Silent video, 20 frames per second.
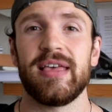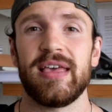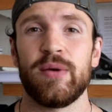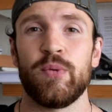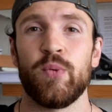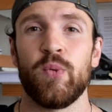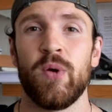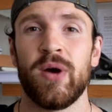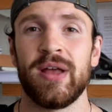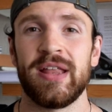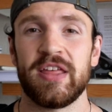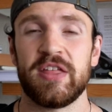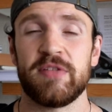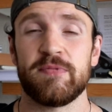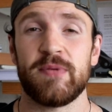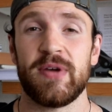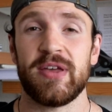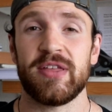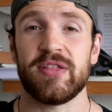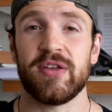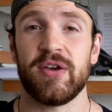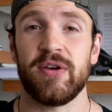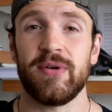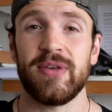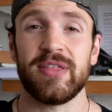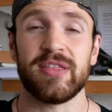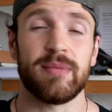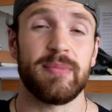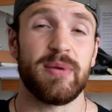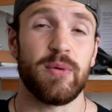one espresso
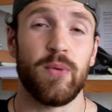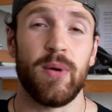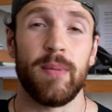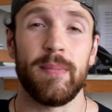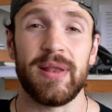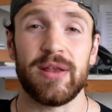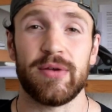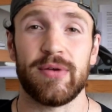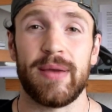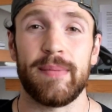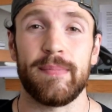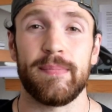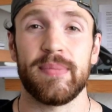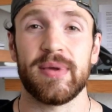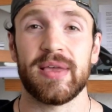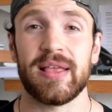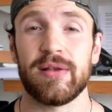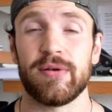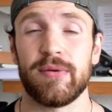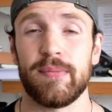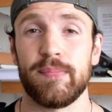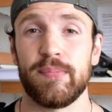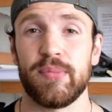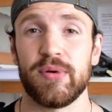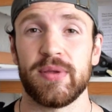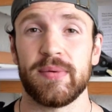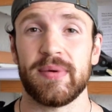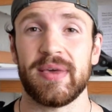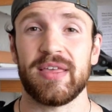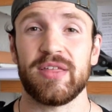is going to be 1 milligram per kilogram
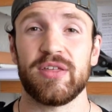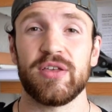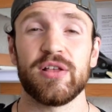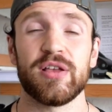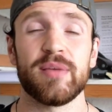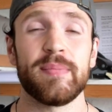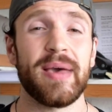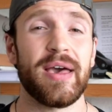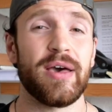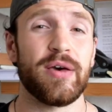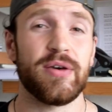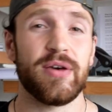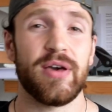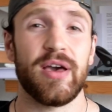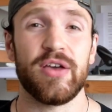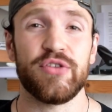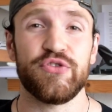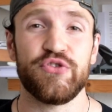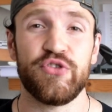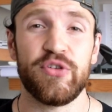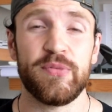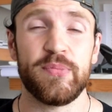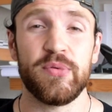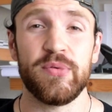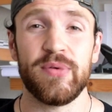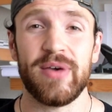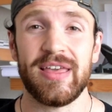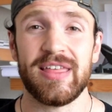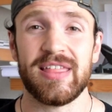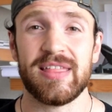body weight. So you're looking about a
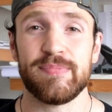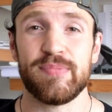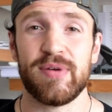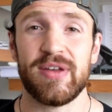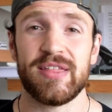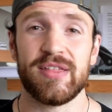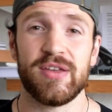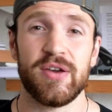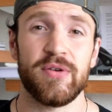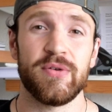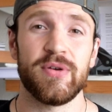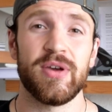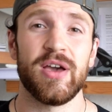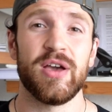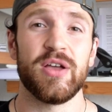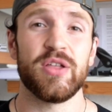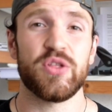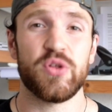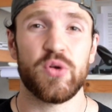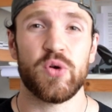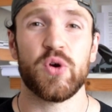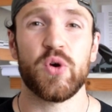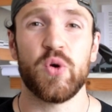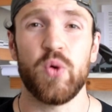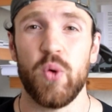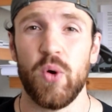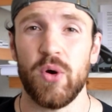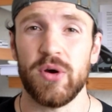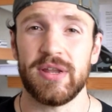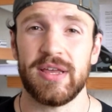triple espresso to a
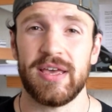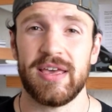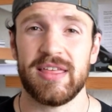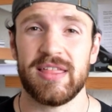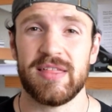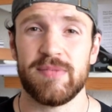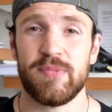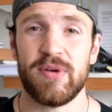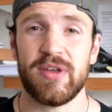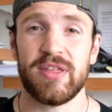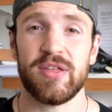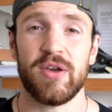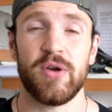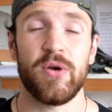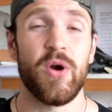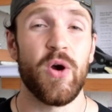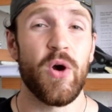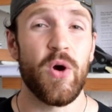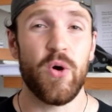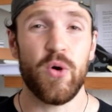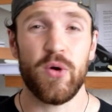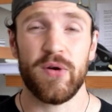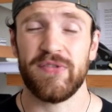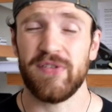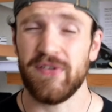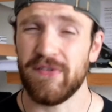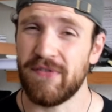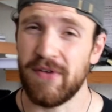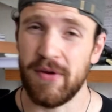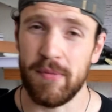quad espresso. Or if
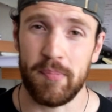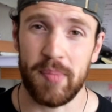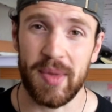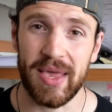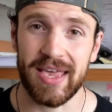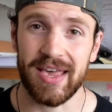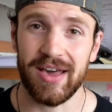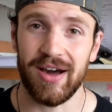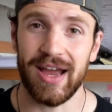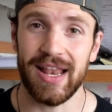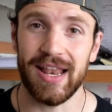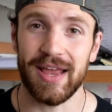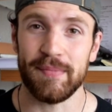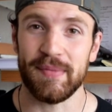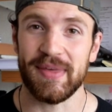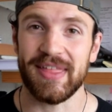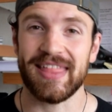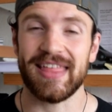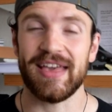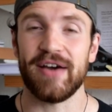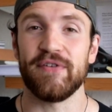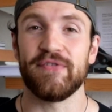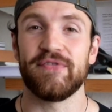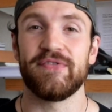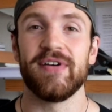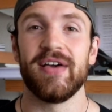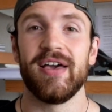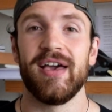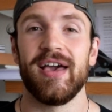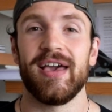you're a very big guy like
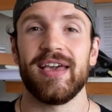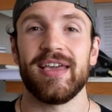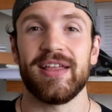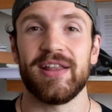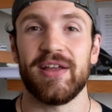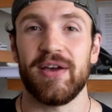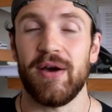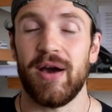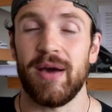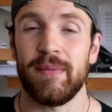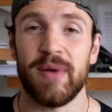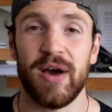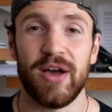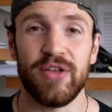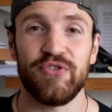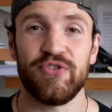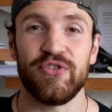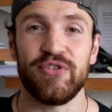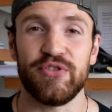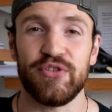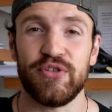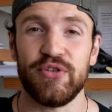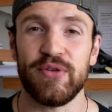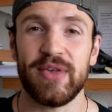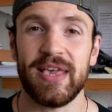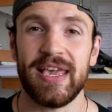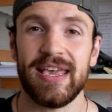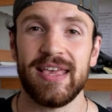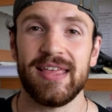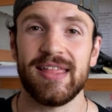myself, you know, I'm 102
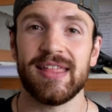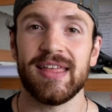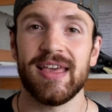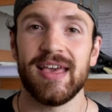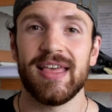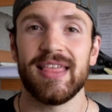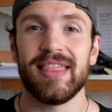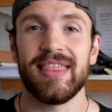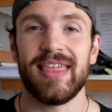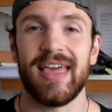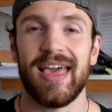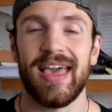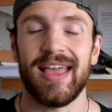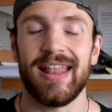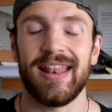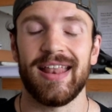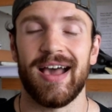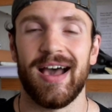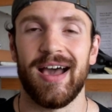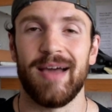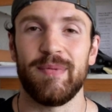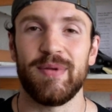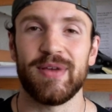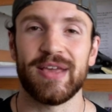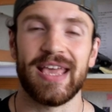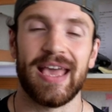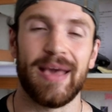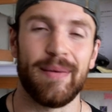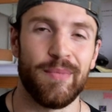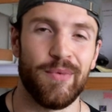kilos, then I'm
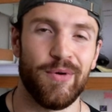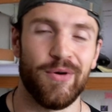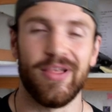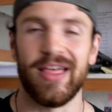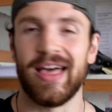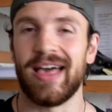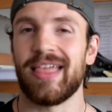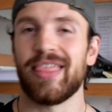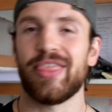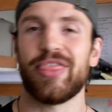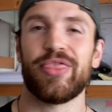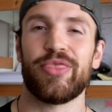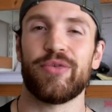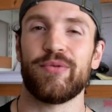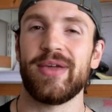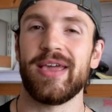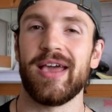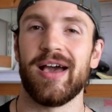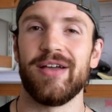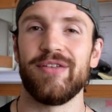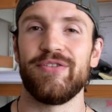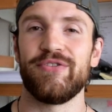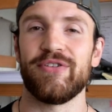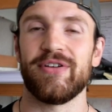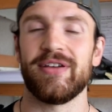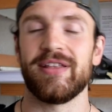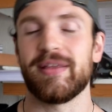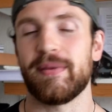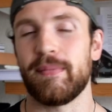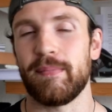looking at more like
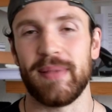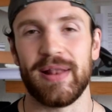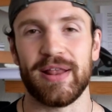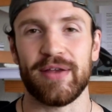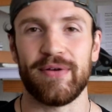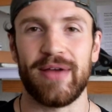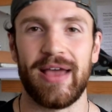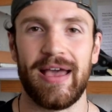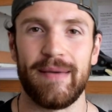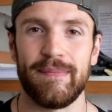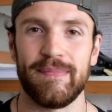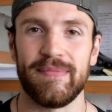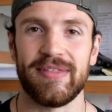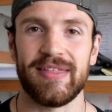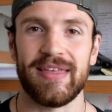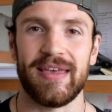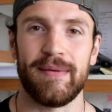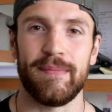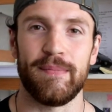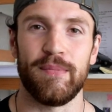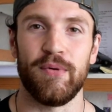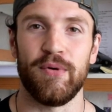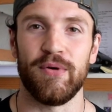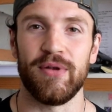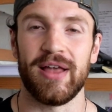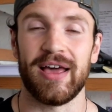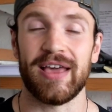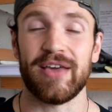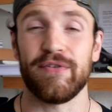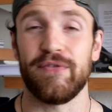300 milligrams and more
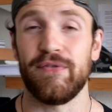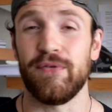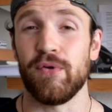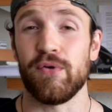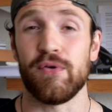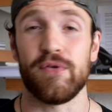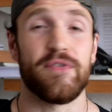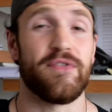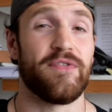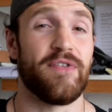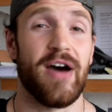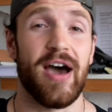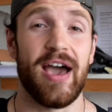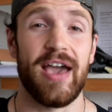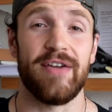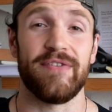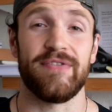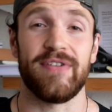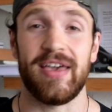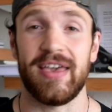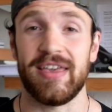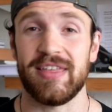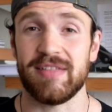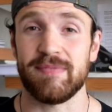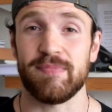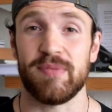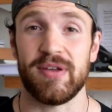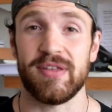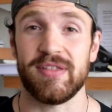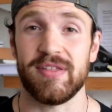like 4 or 5
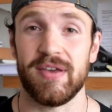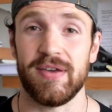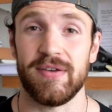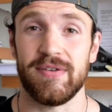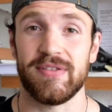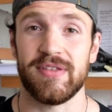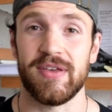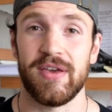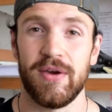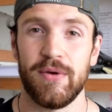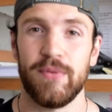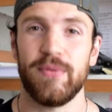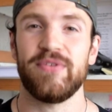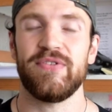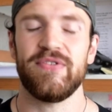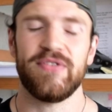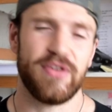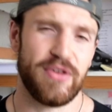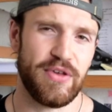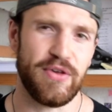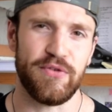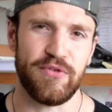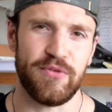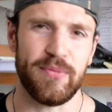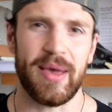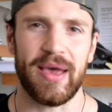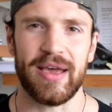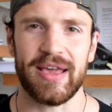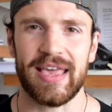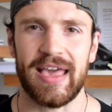espressos, which is a huge
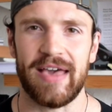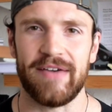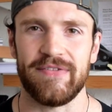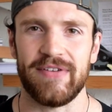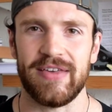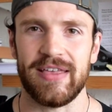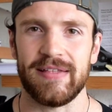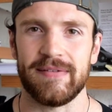amount of caffeine.